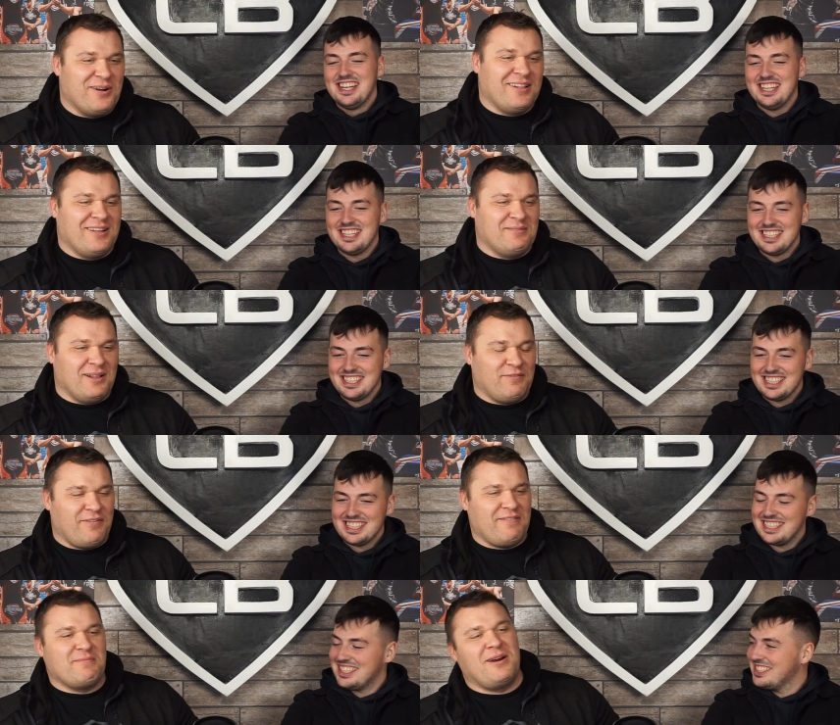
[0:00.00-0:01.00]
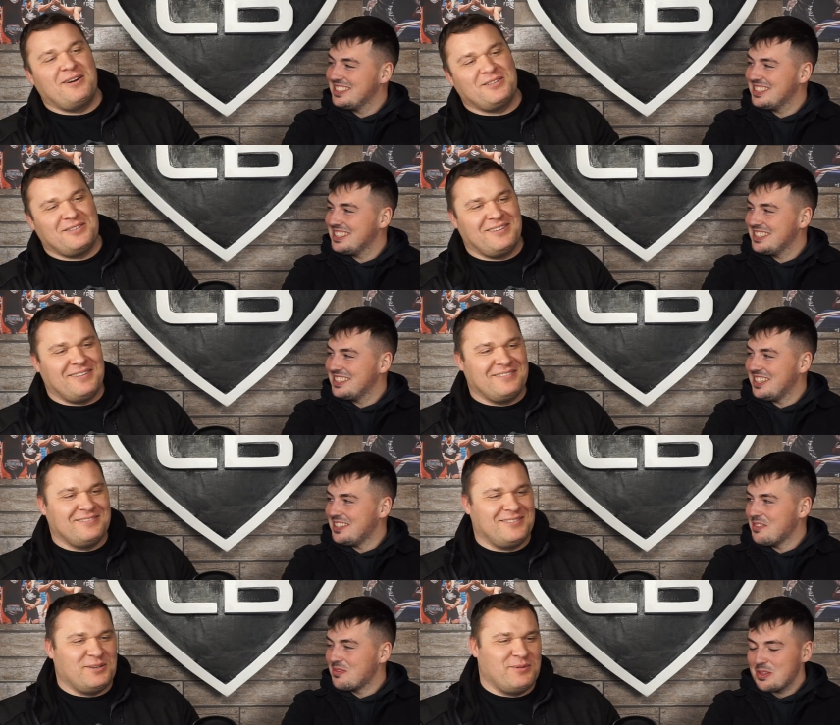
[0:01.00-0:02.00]
Speaker 1: well, I'll, favor Marius in, in yeah.
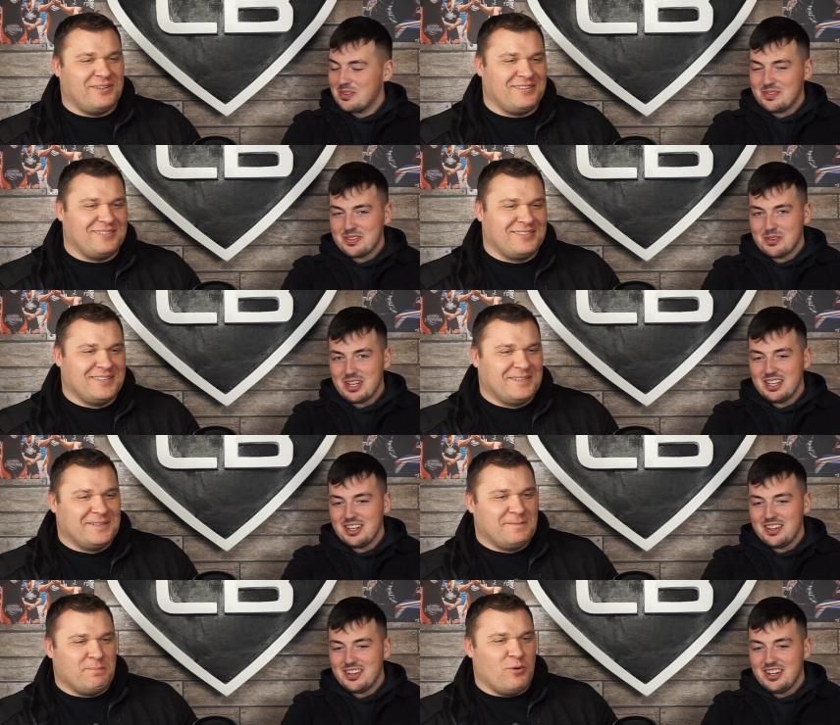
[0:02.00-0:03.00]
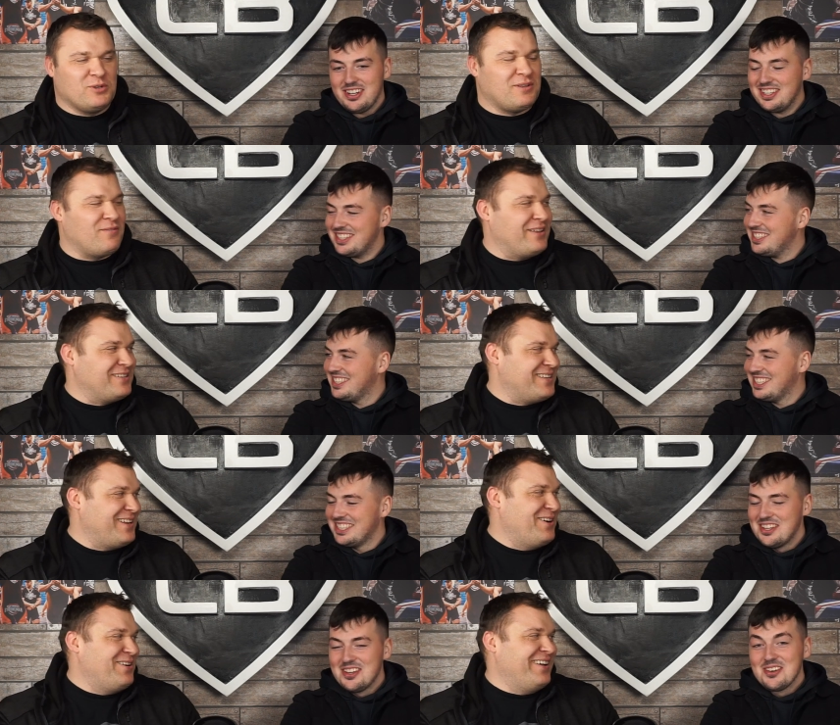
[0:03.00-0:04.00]
to win. Well, most events.
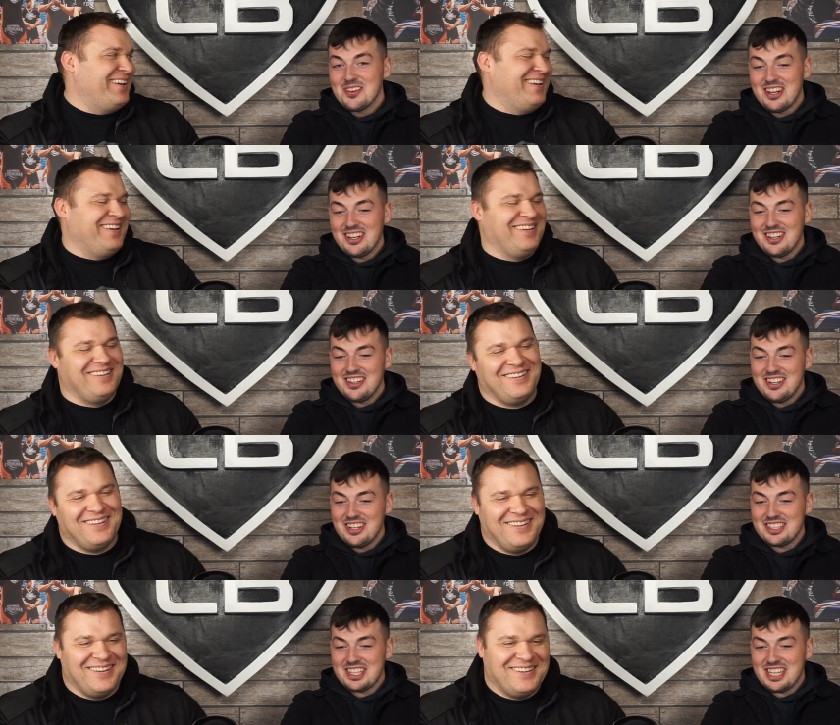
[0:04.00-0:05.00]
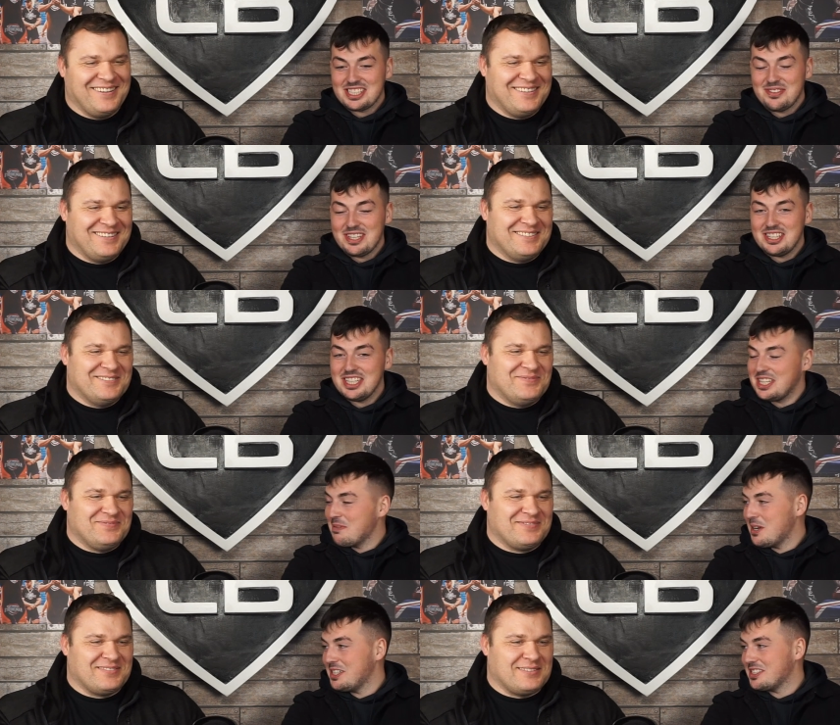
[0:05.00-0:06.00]
Speaker 2: well, on to the next event. I think
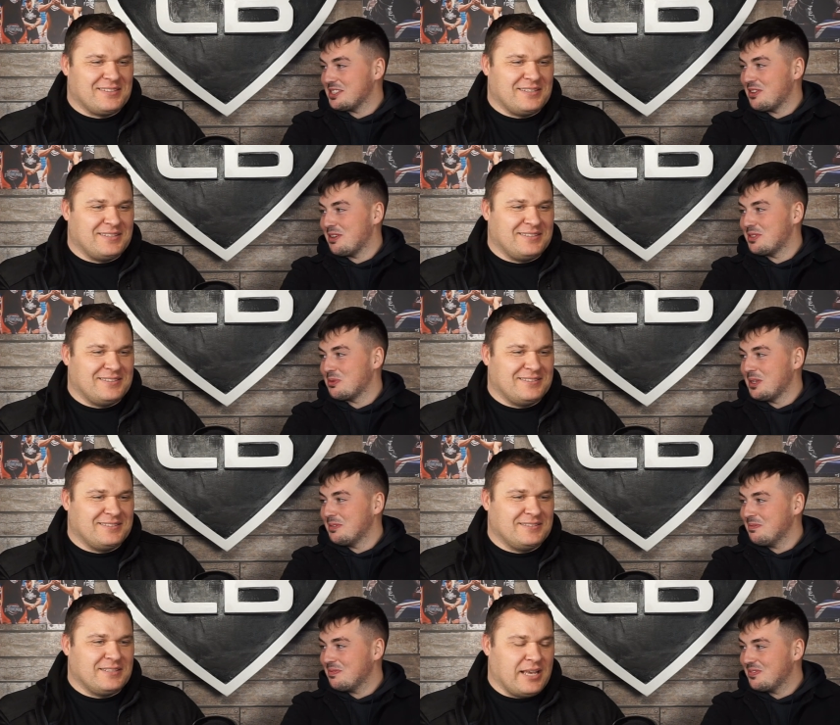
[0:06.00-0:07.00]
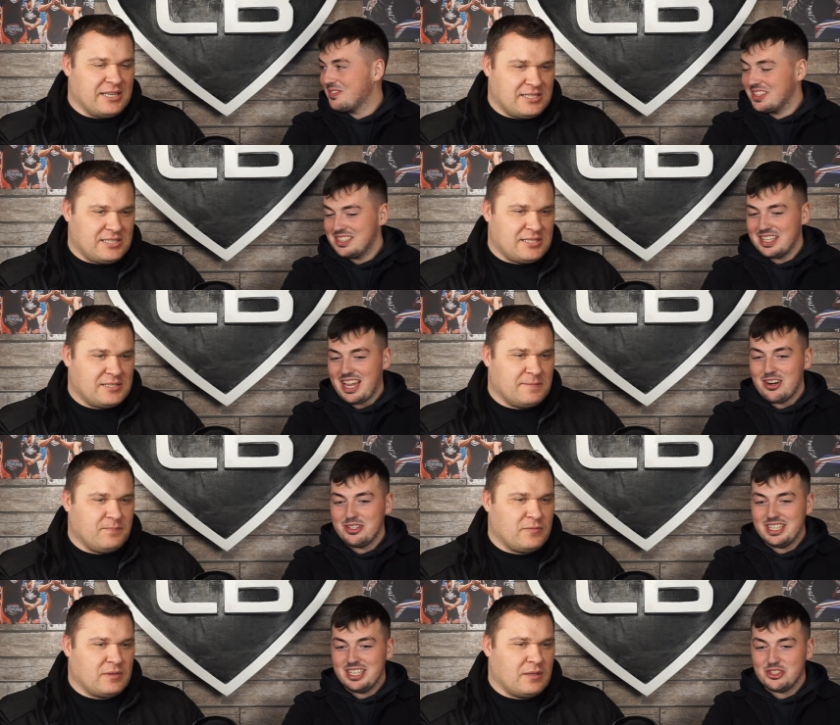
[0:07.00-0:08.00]
Marius is favored to win. Yes. The
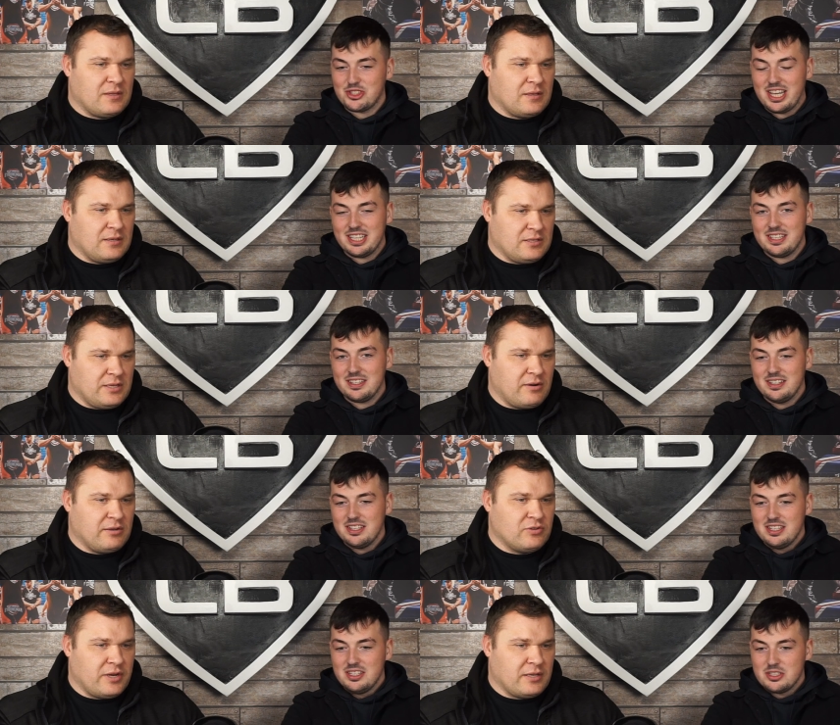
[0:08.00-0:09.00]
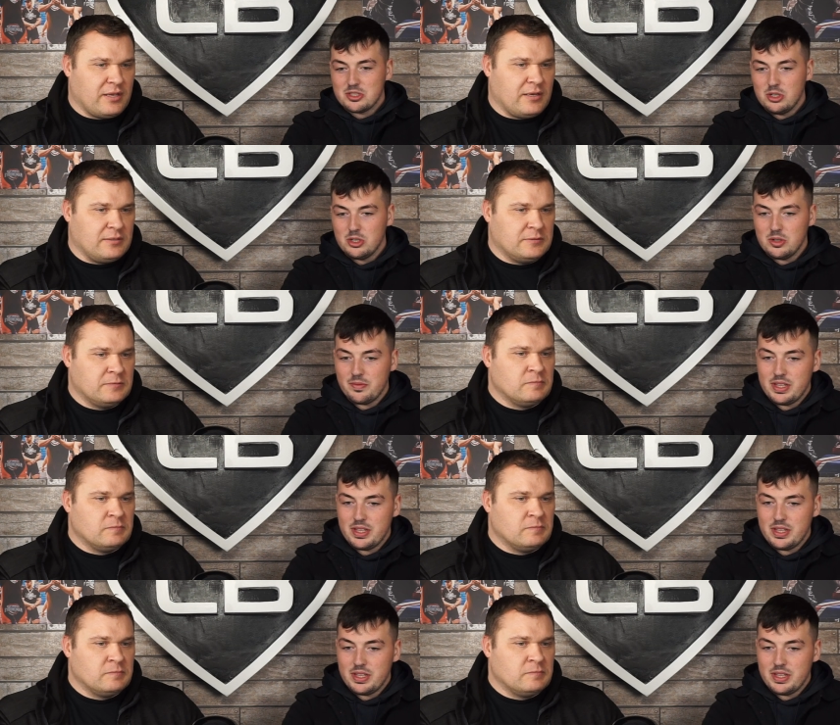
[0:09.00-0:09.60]
carry and drag. Carry and drag. Yeah. So